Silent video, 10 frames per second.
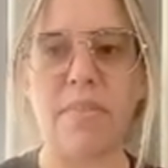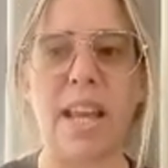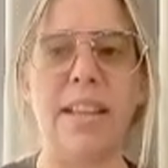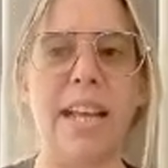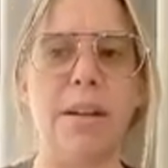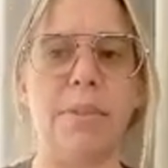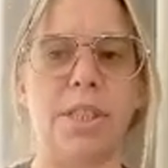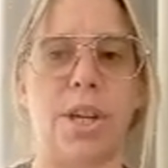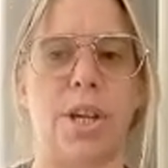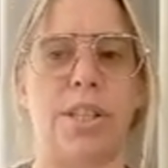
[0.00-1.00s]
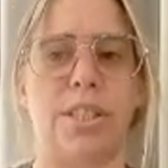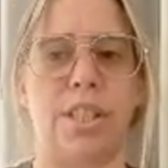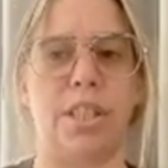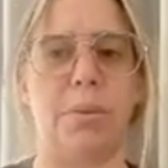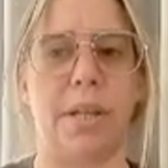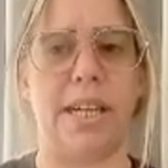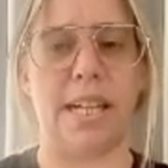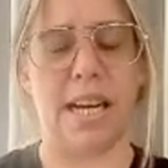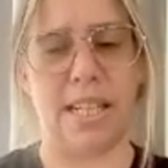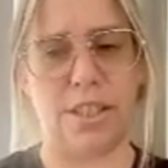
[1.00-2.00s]
And then it returns the
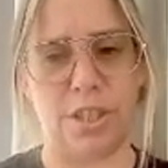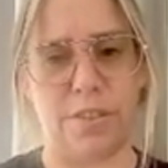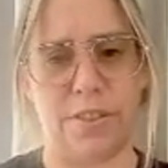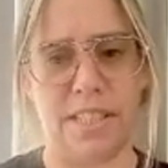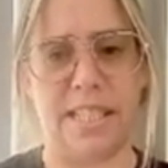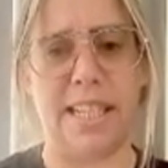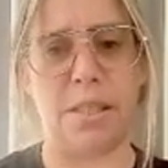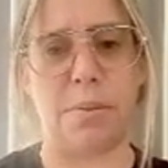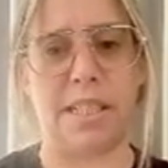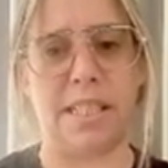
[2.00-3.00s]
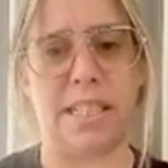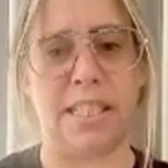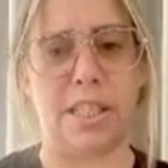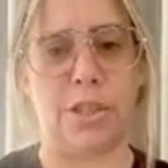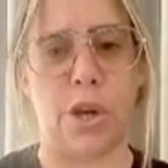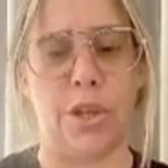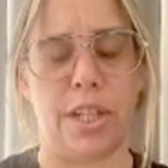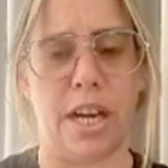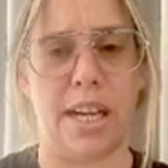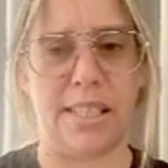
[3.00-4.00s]
UN 256, which is just the
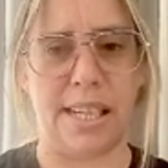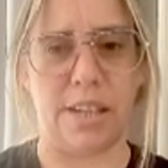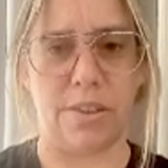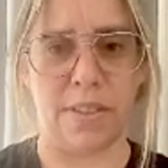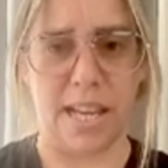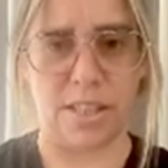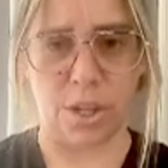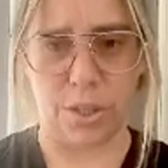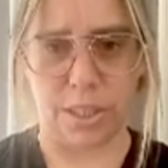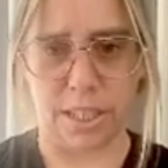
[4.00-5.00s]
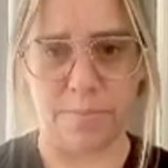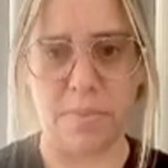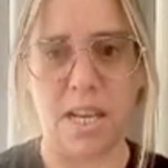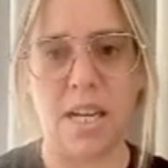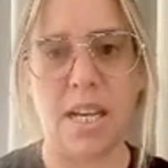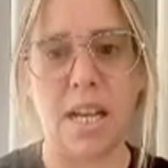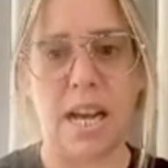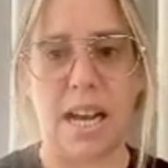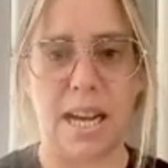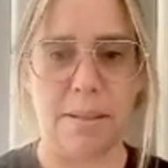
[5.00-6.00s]
token ID of that token.
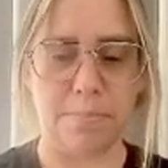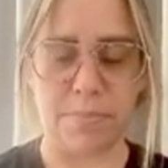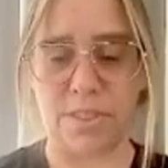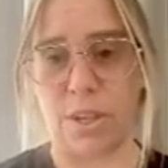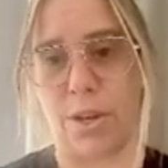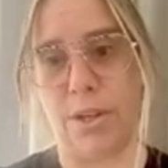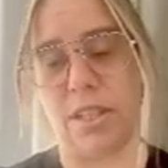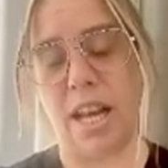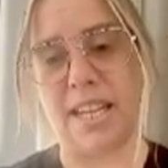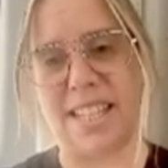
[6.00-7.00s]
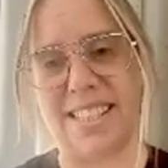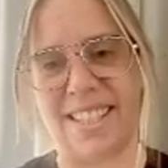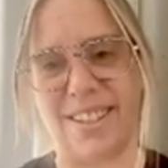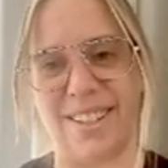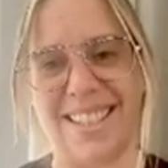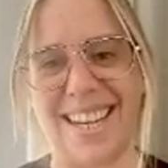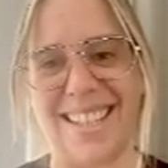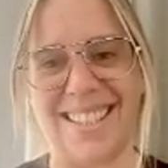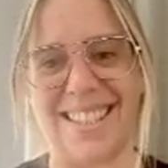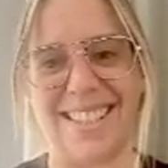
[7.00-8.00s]
So like I said
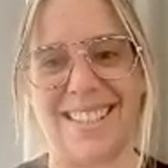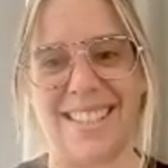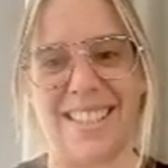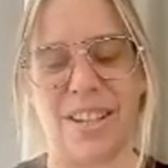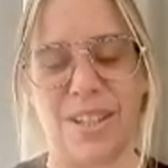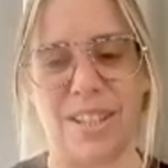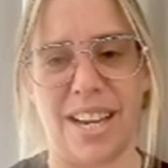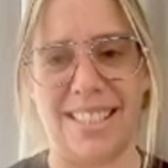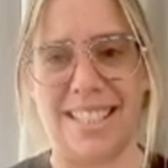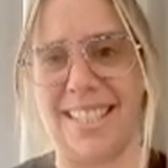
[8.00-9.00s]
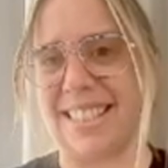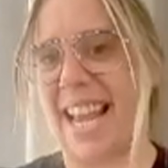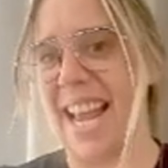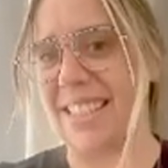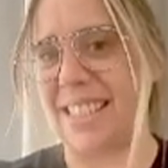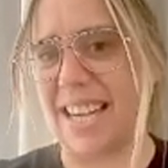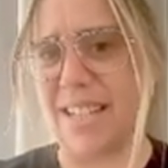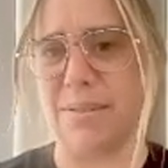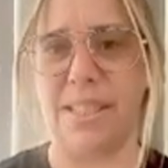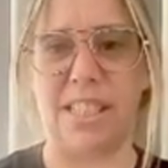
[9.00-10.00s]
earlier, this is the token ID's
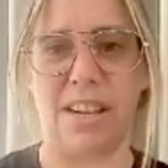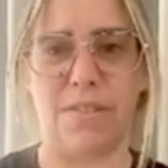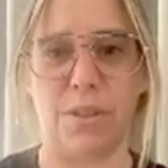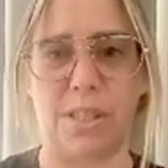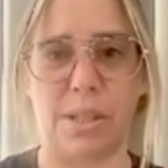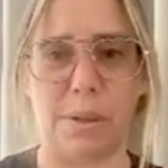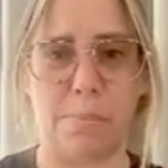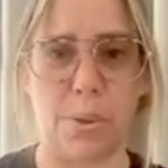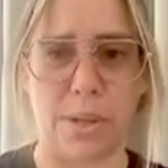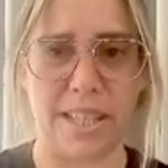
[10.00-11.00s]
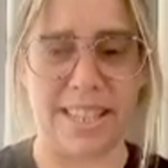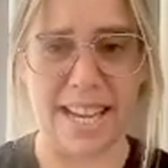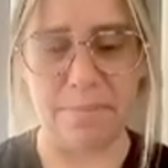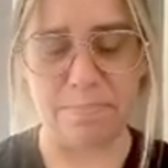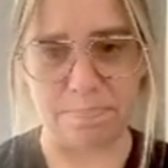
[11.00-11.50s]
counter, which I've also imported there.